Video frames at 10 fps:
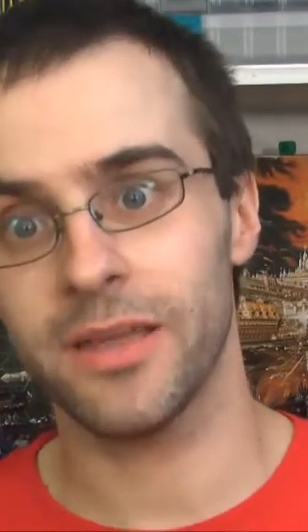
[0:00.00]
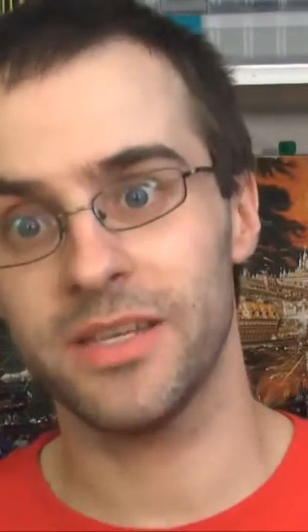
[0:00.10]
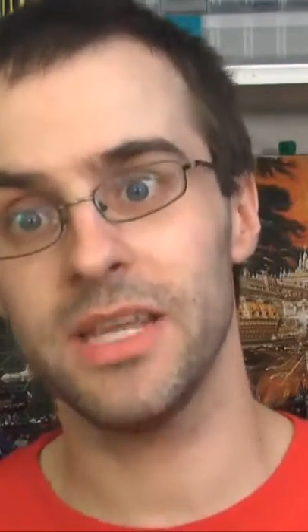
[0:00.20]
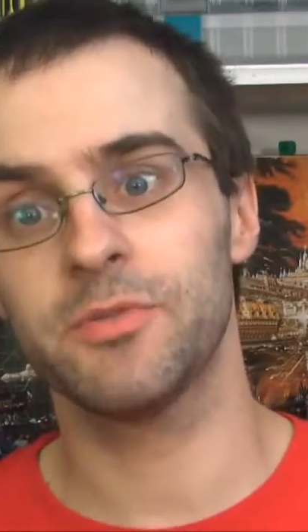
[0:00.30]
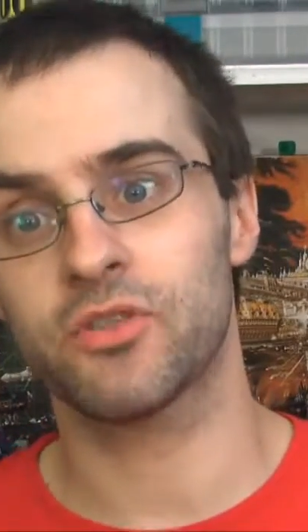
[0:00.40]

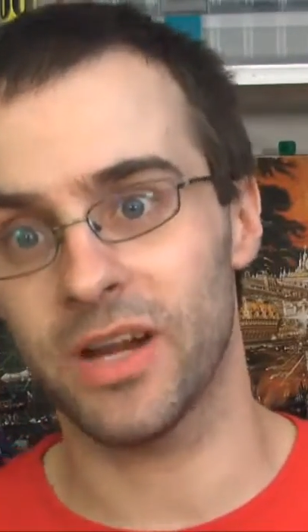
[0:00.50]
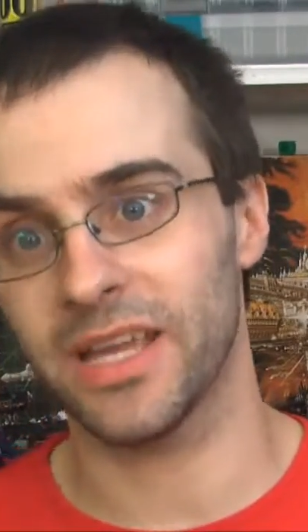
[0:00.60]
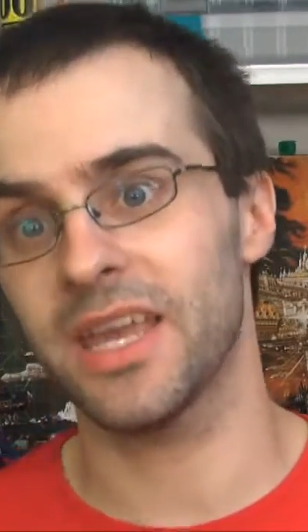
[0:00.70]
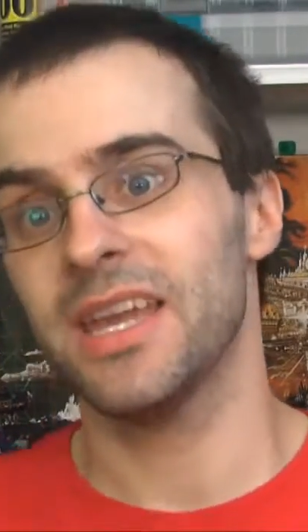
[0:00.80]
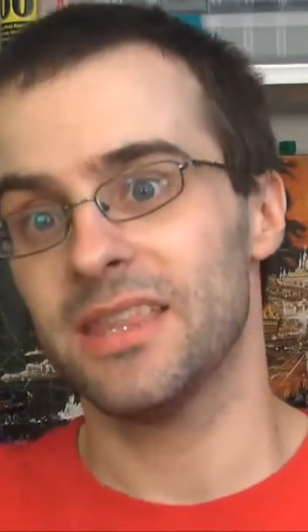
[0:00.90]
Deep
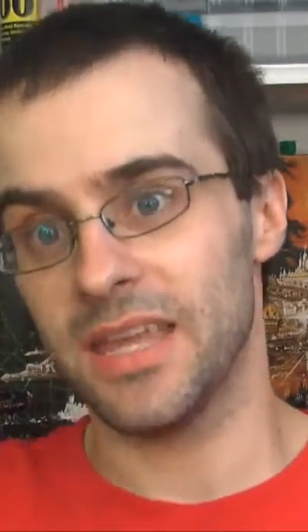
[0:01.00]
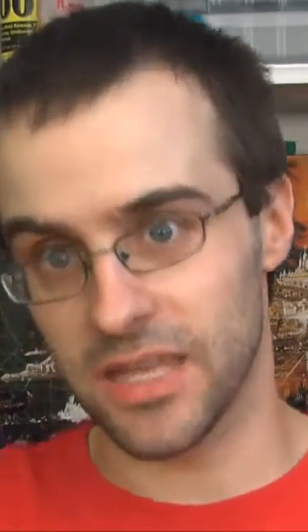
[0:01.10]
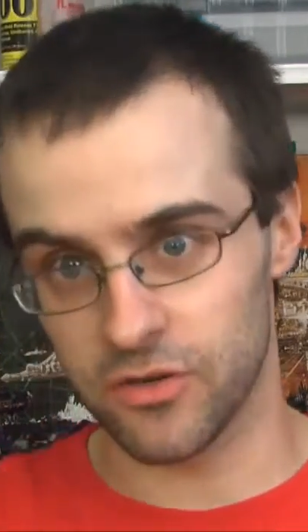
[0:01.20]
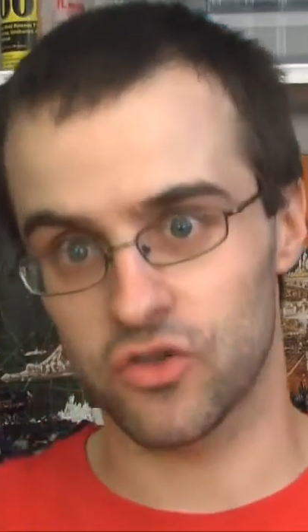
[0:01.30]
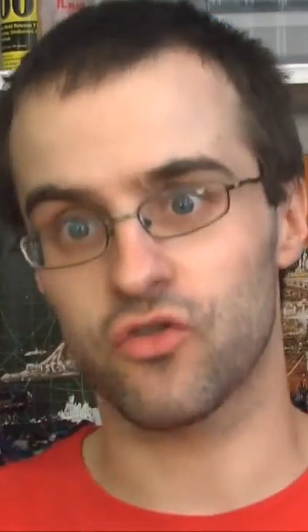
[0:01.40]
Strike, they
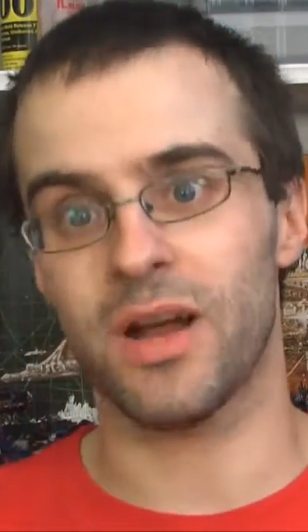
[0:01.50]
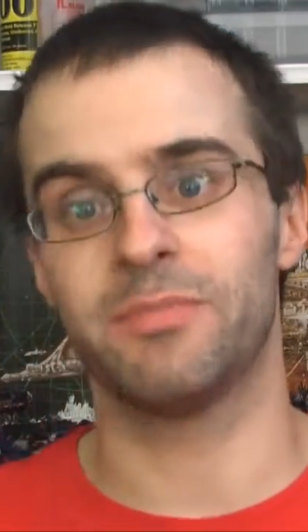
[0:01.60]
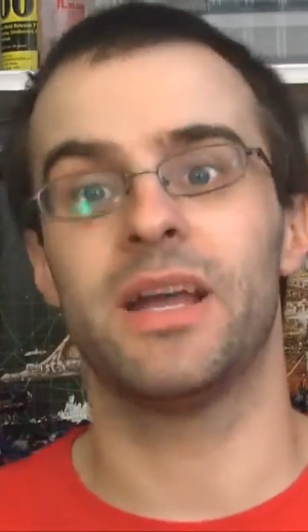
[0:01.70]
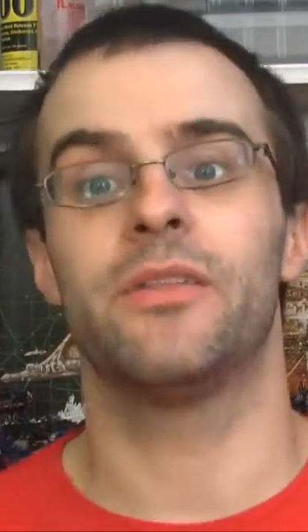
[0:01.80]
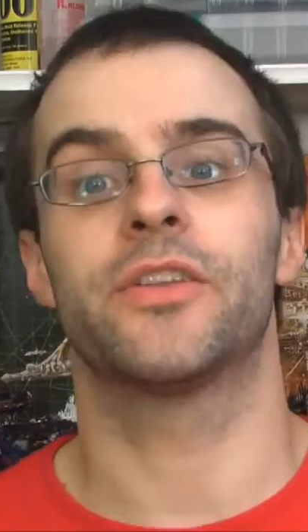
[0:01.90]
can
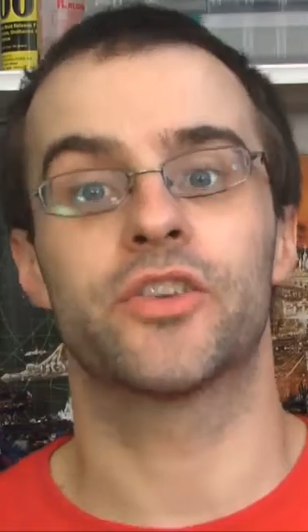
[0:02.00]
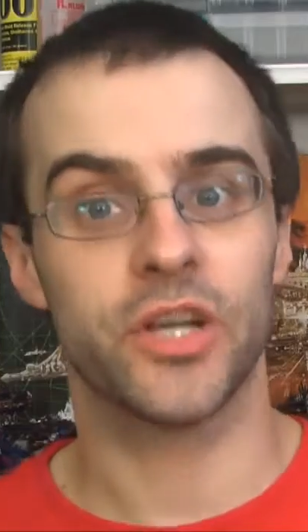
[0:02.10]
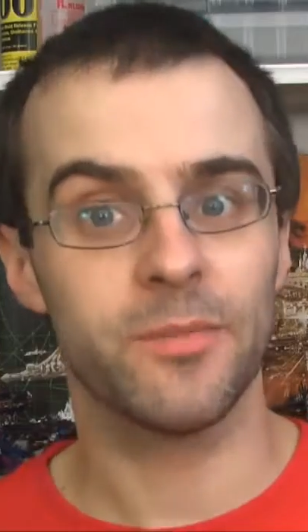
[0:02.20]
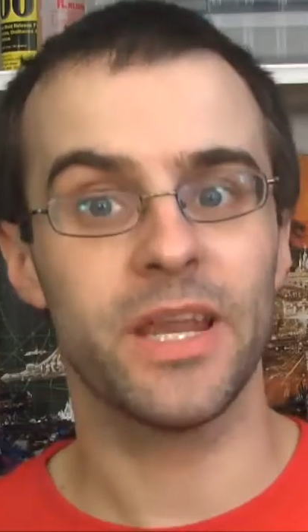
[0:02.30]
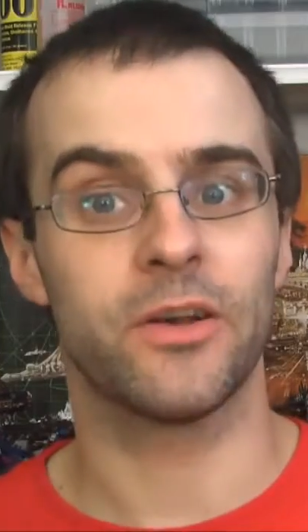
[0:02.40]
drop down their
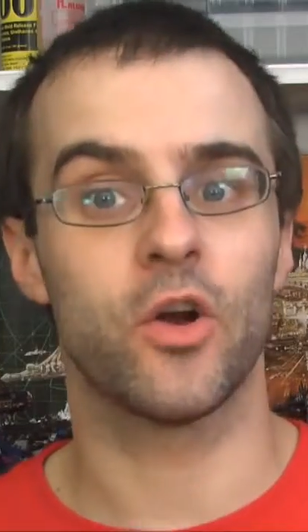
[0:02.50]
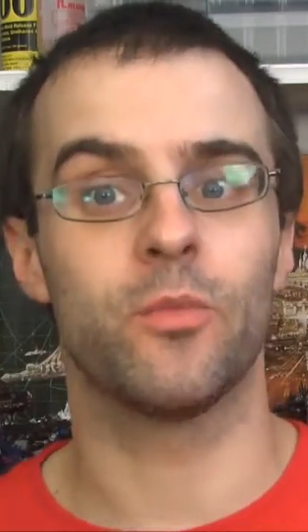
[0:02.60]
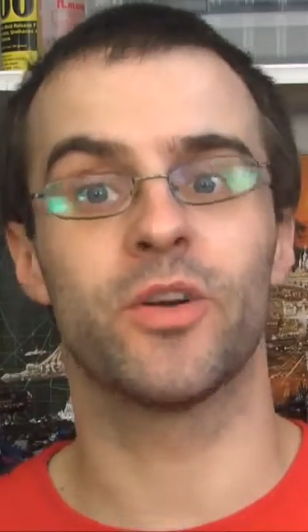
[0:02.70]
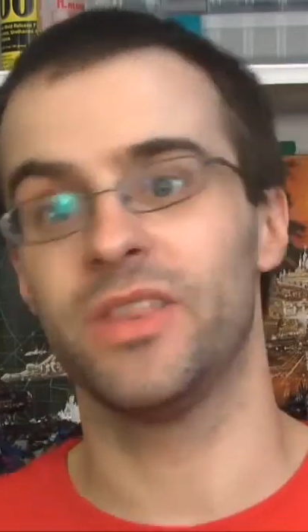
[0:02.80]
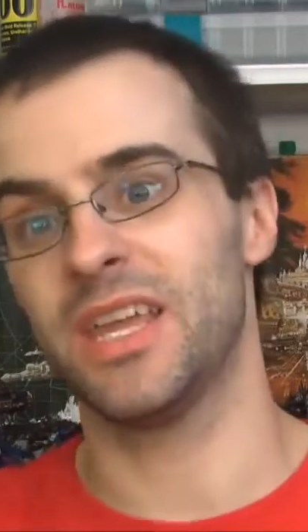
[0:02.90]
Terminator
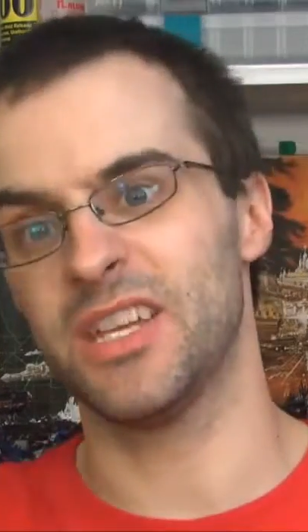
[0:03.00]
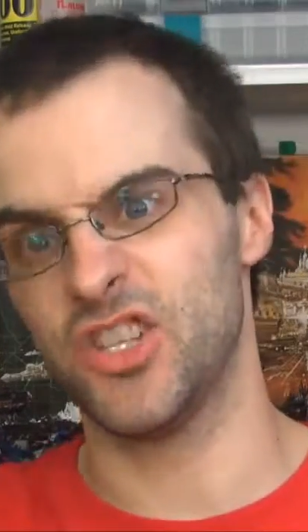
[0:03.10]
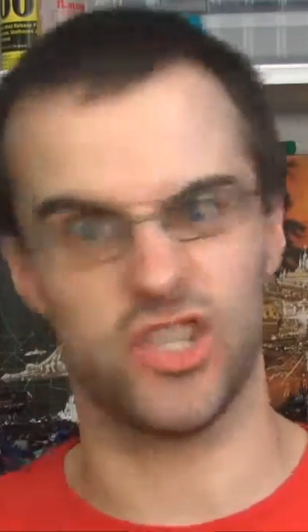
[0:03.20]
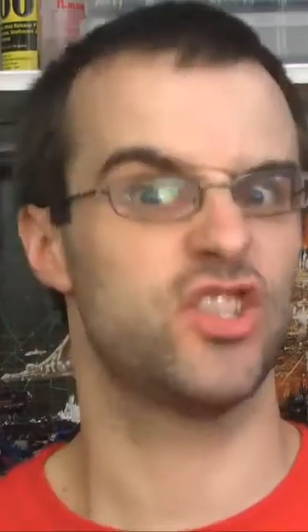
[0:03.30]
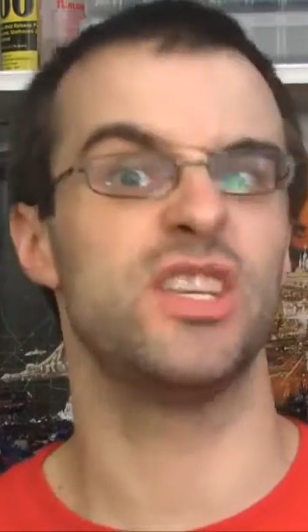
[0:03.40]
Homer and they can
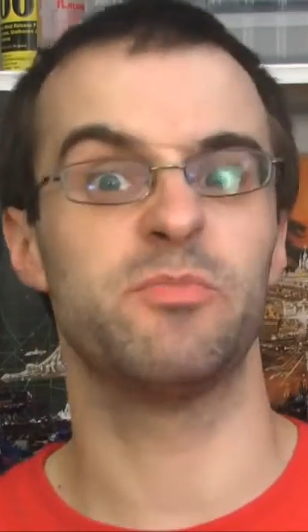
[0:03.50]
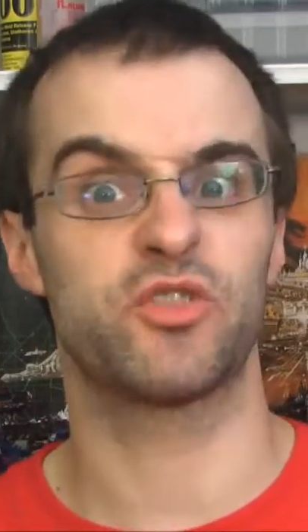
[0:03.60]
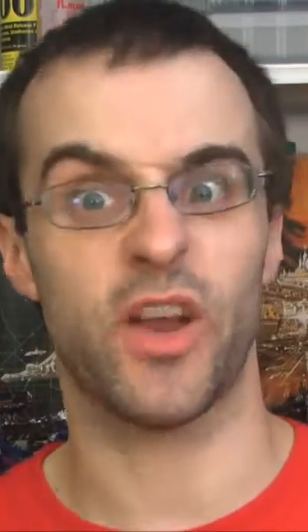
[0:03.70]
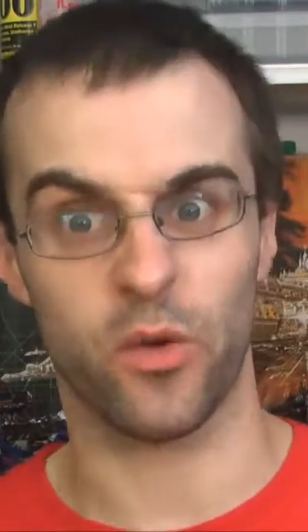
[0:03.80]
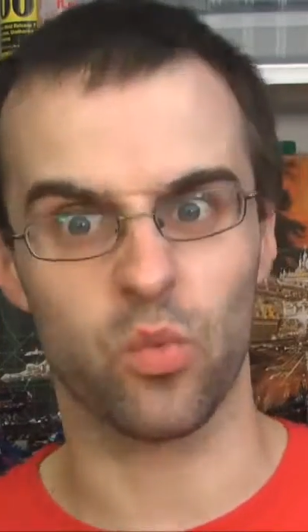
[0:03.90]
just Deep
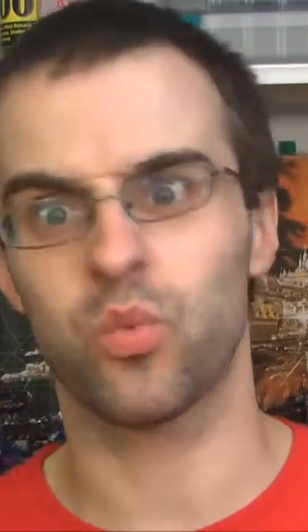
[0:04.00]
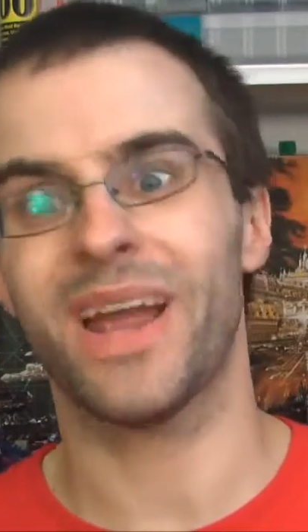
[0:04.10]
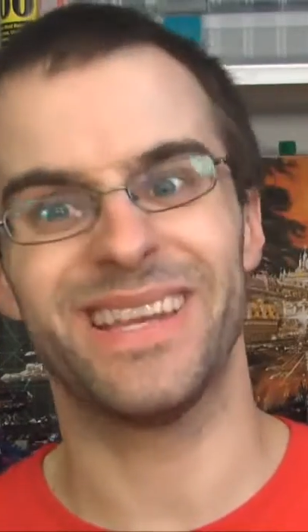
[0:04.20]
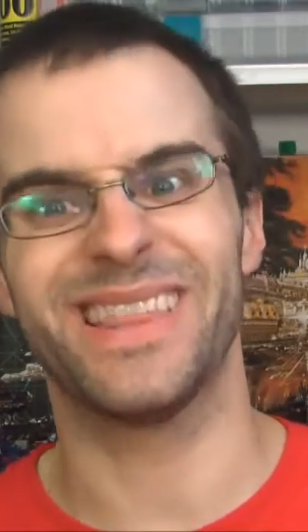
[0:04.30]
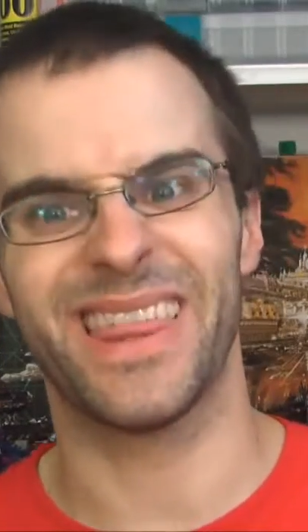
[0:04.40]
Strike
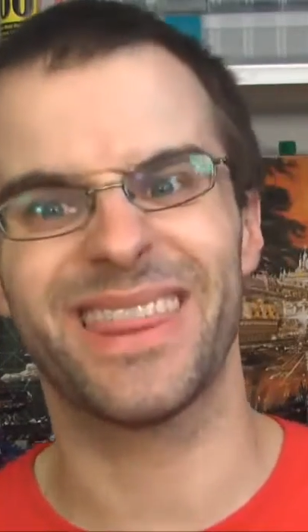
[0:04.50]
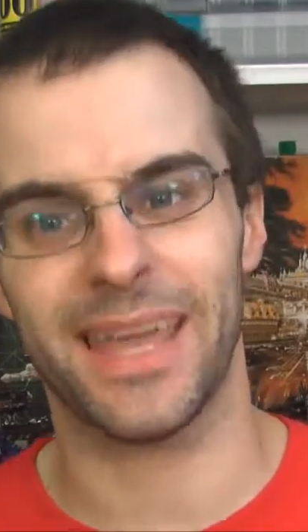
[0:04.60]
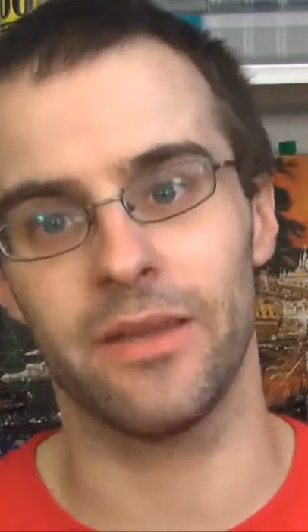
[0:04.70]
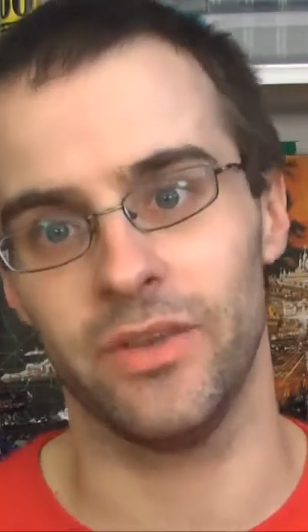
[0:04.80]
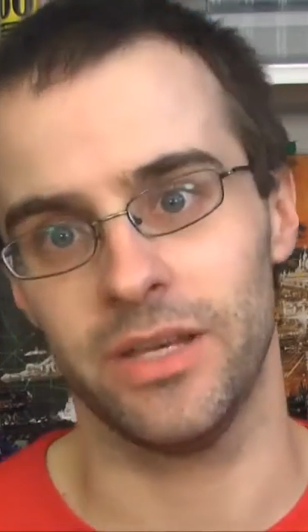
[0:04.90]
right in the
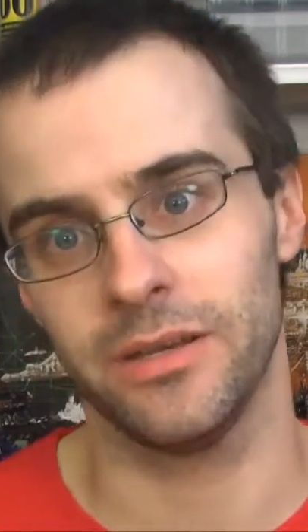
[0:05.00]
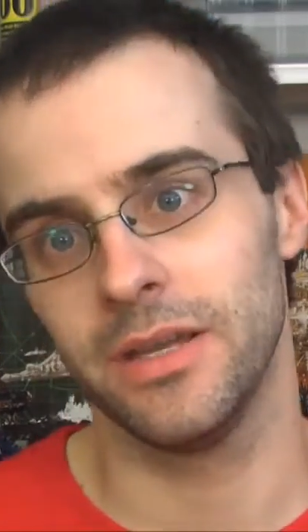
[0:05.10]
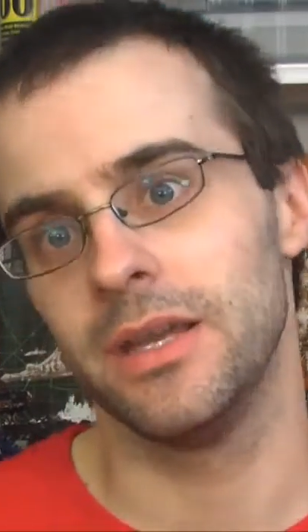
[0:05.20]
thick of it.